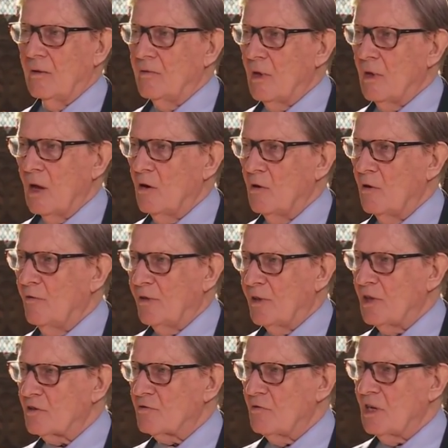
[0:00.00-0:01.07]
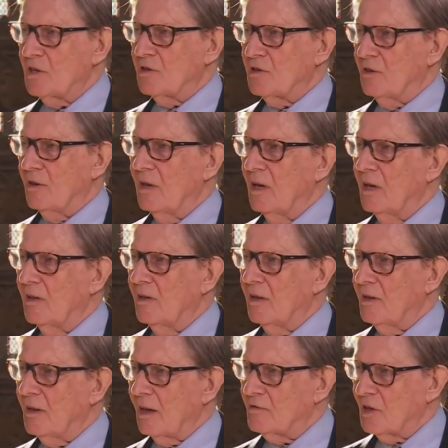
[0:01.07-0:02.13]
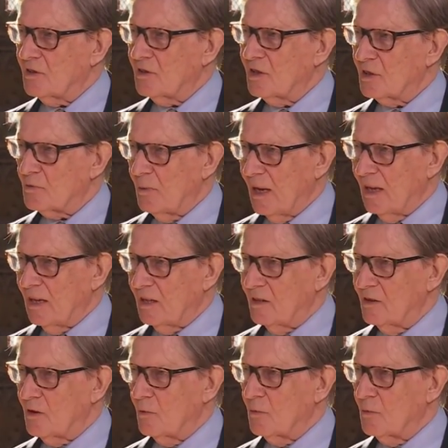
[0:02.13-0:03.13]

No, and for this reason that I've just explained.